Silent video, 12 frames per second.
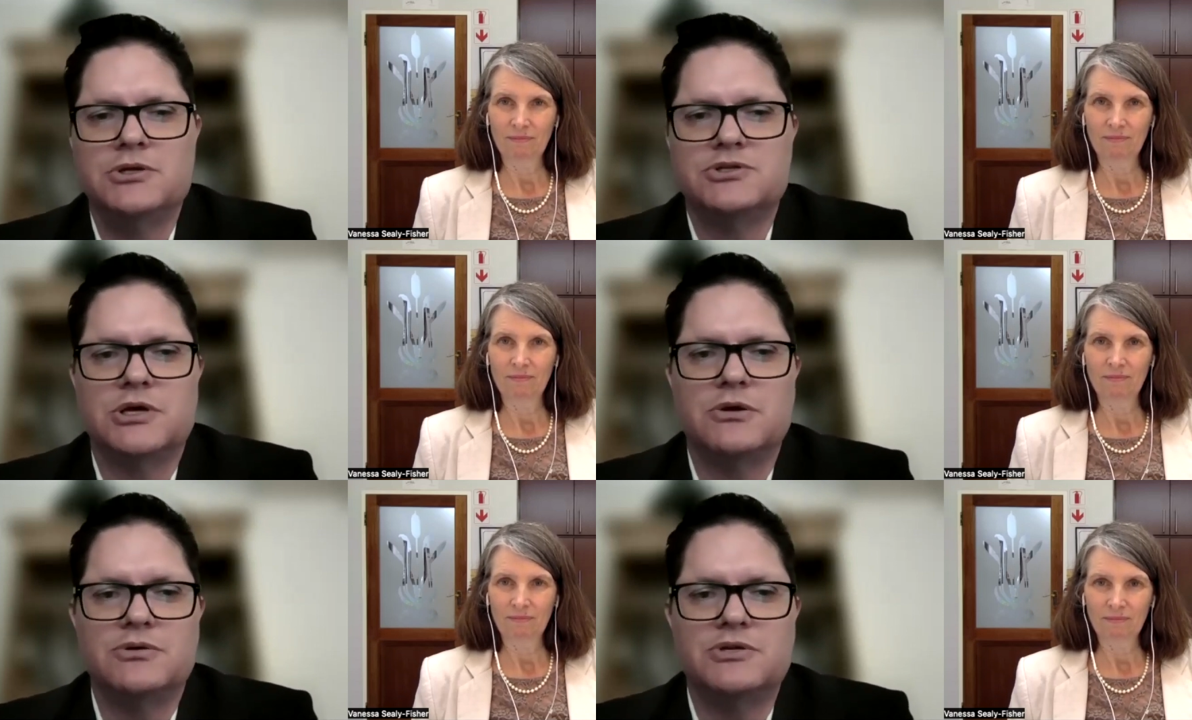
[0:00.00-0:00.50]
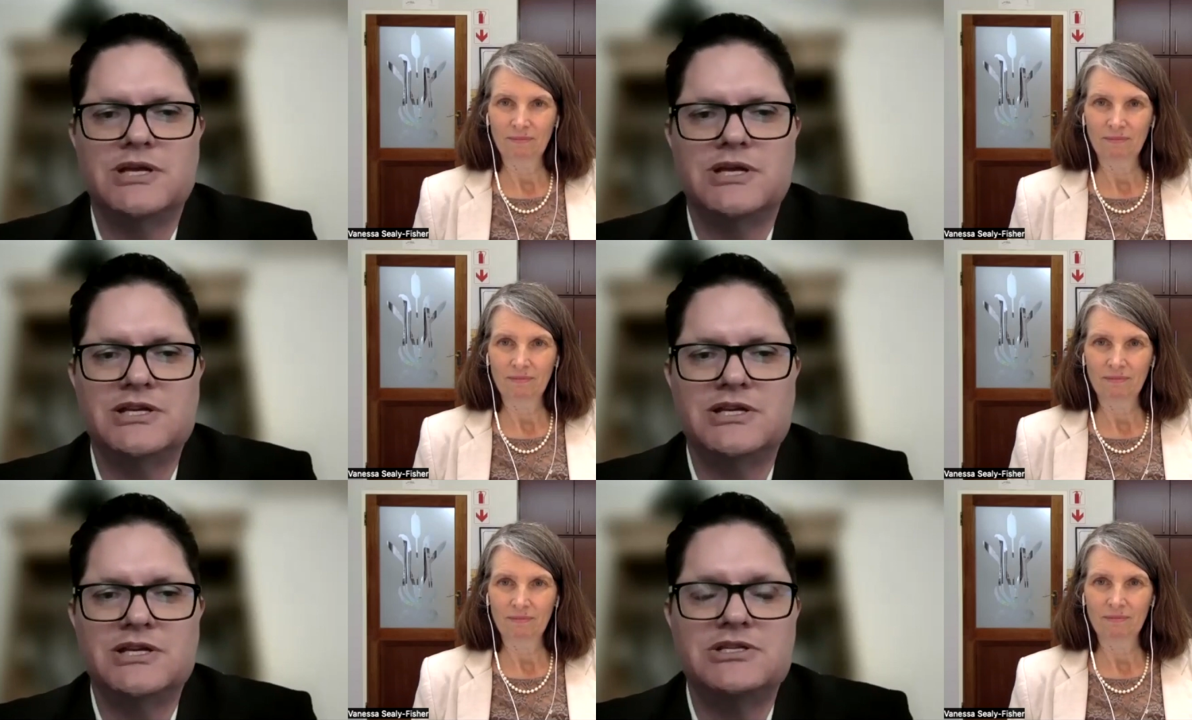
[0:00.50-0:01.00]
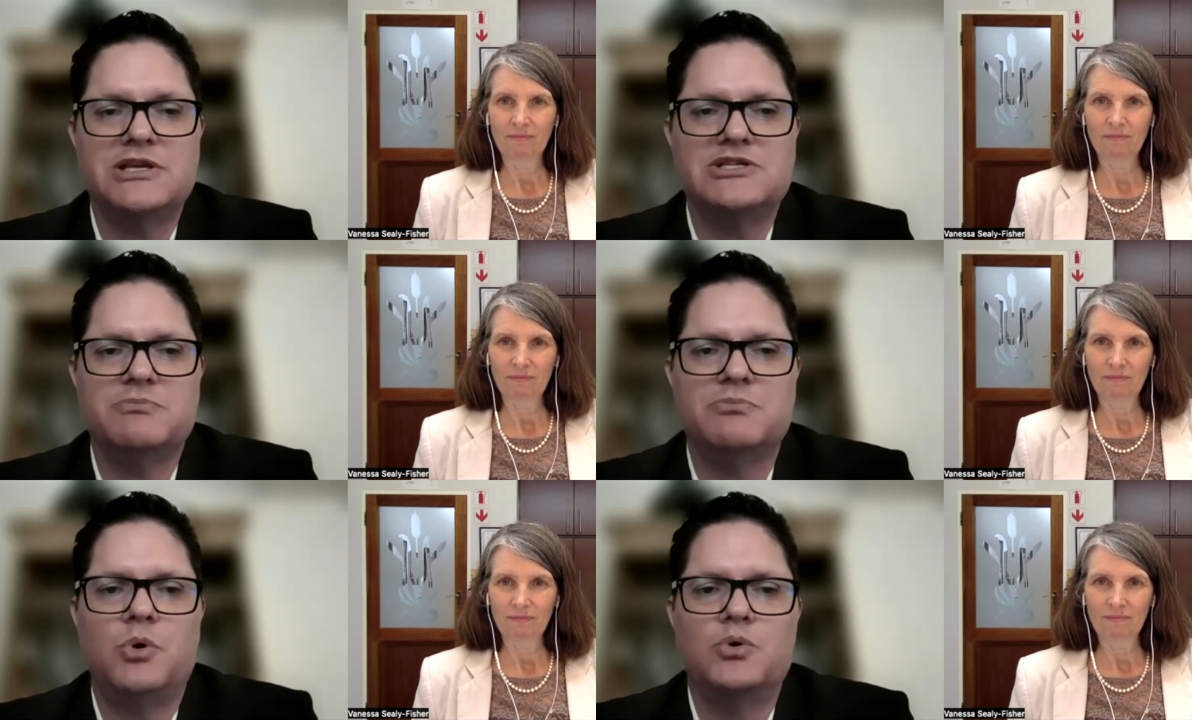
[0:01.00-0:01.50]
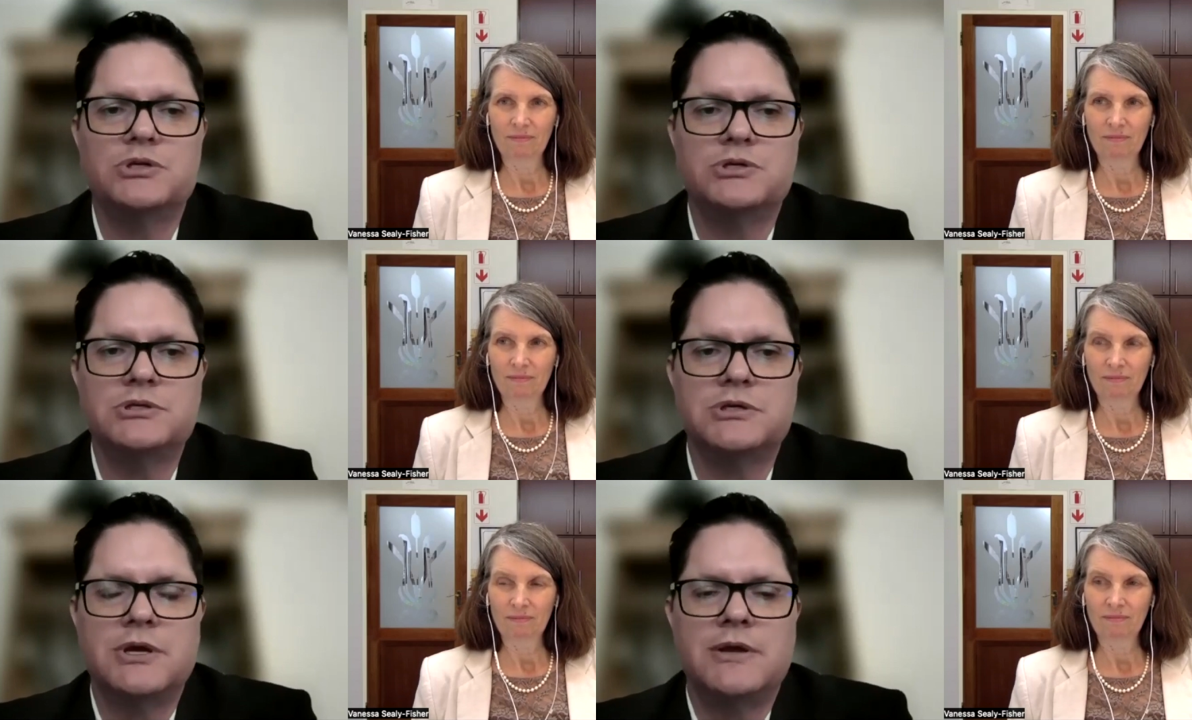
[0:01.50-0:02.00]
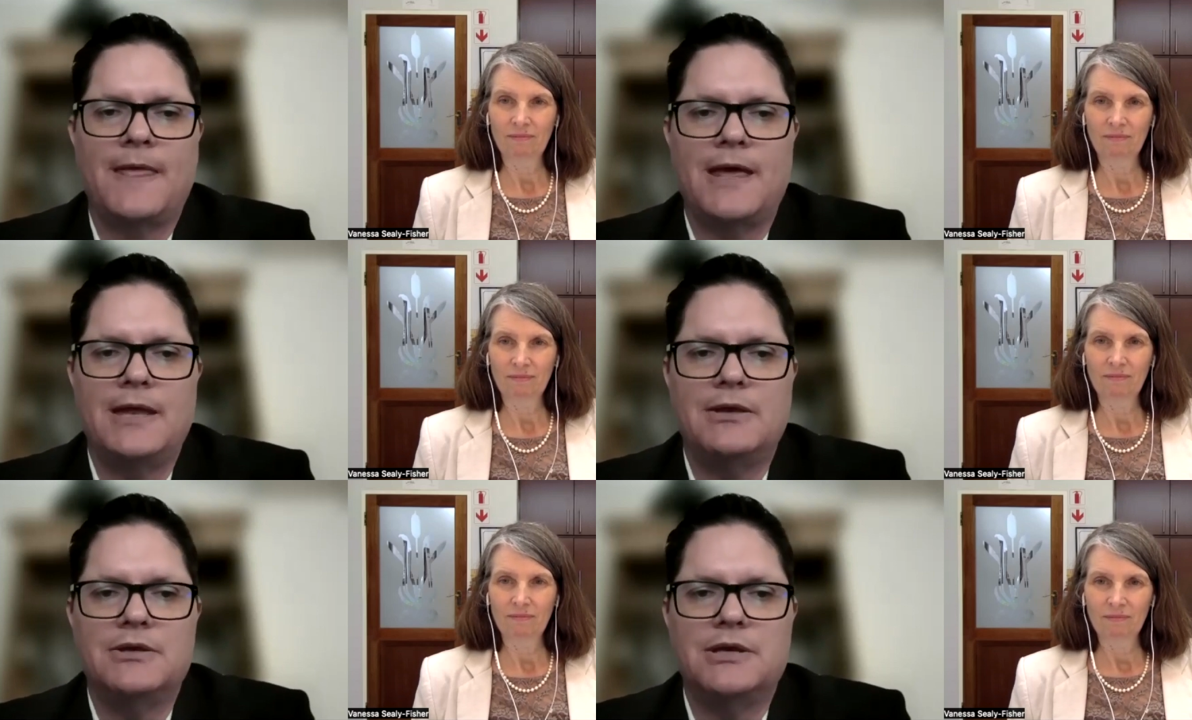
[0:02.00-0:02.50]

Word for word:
Speaker 1: So testing is important and